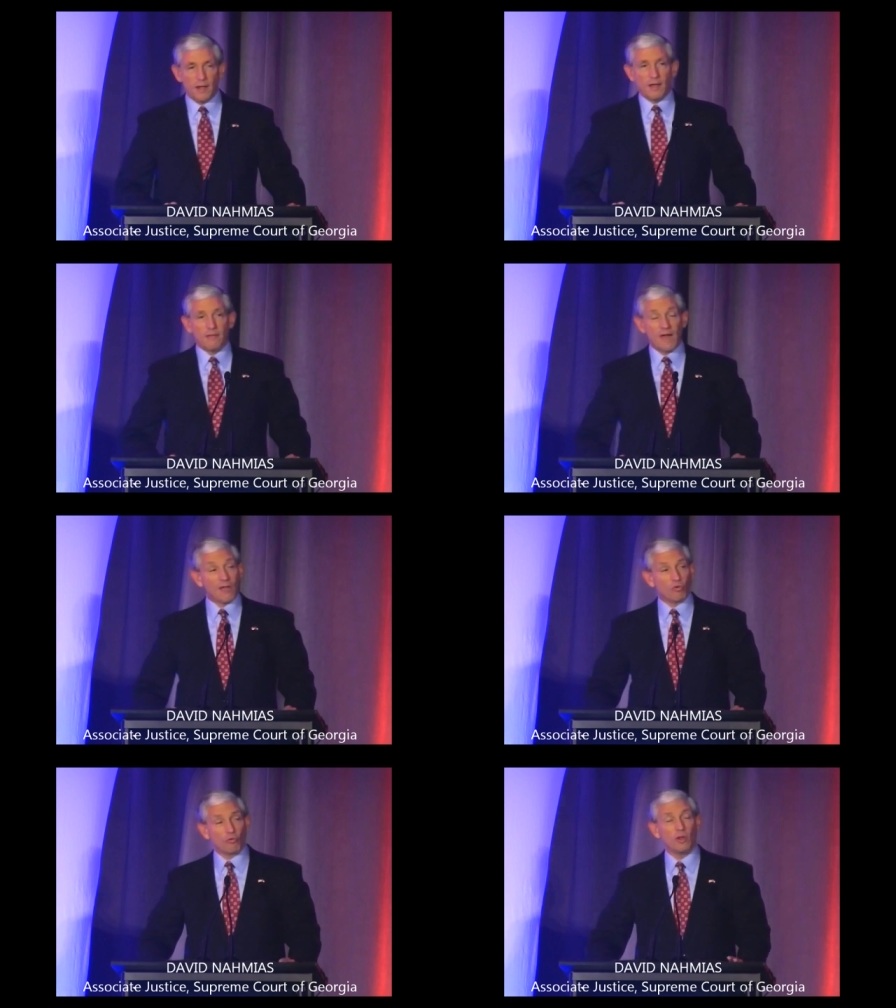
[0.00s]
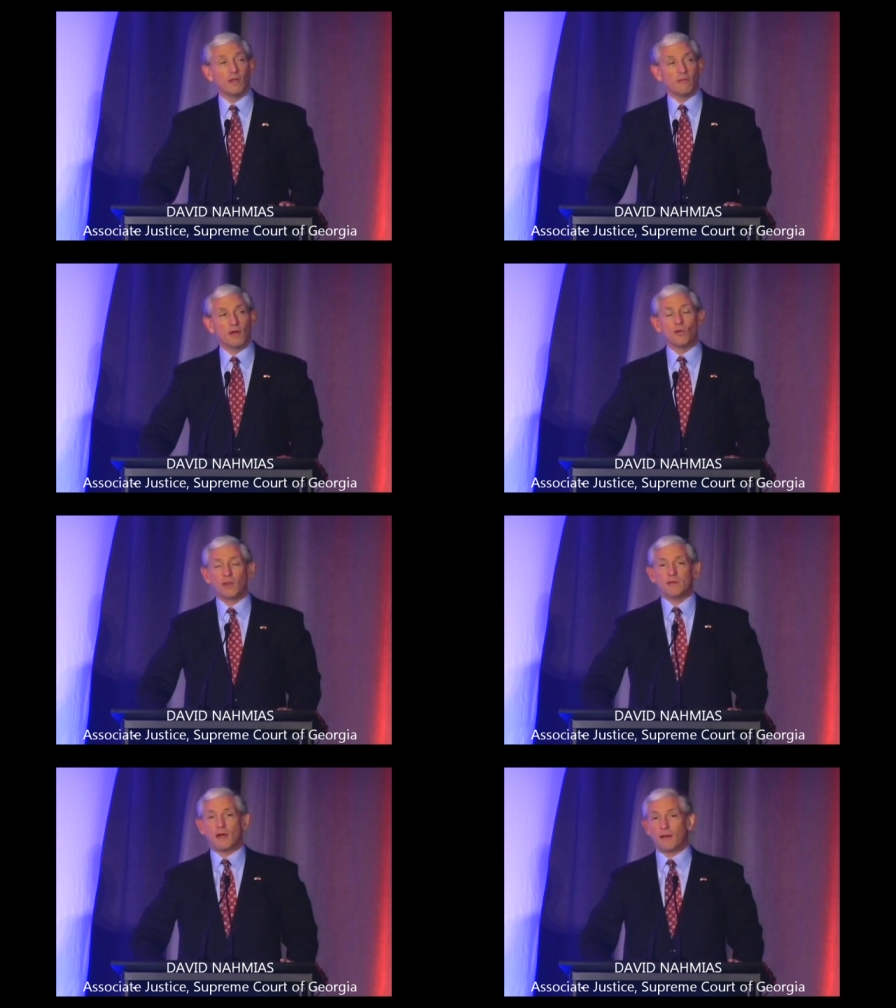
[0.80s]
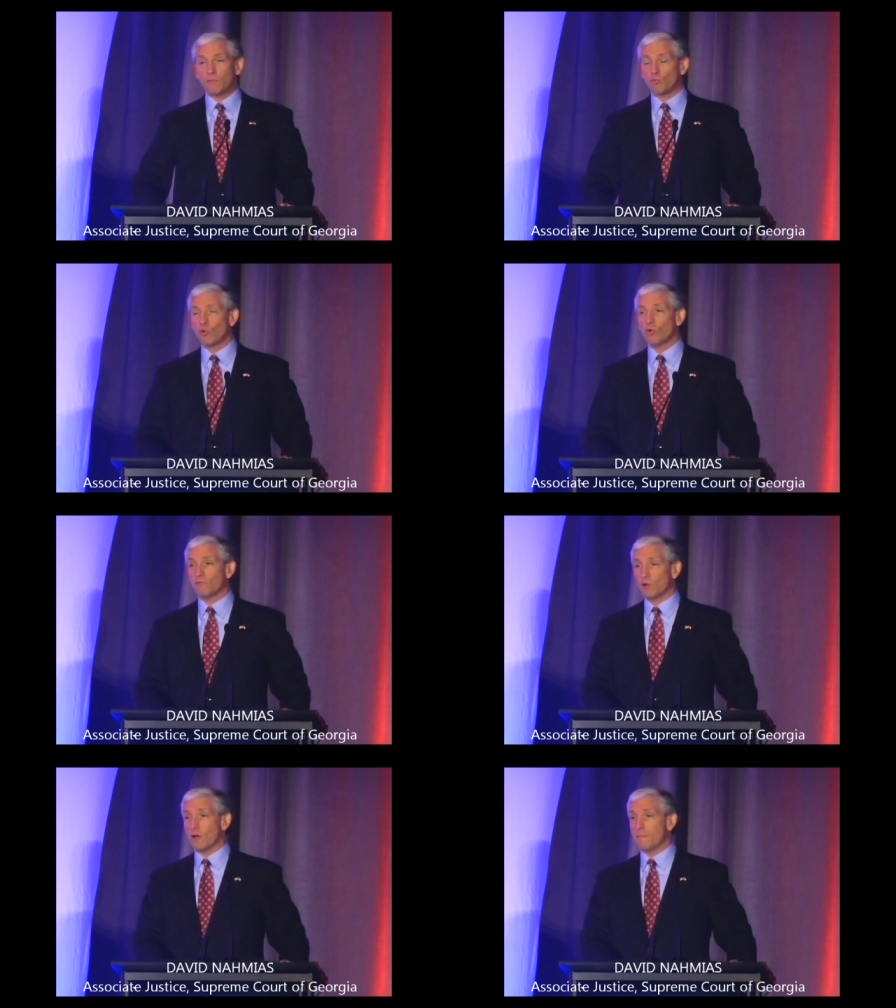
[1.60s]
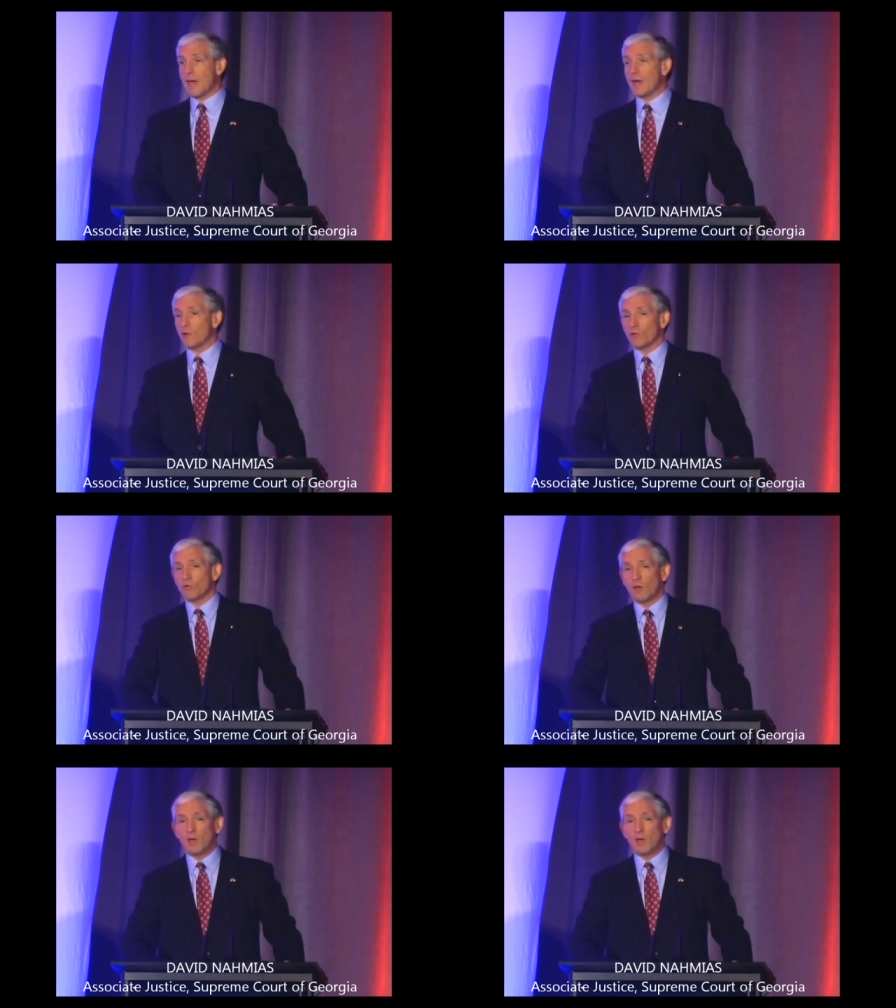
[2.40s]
That's really the only time the rule of law matters.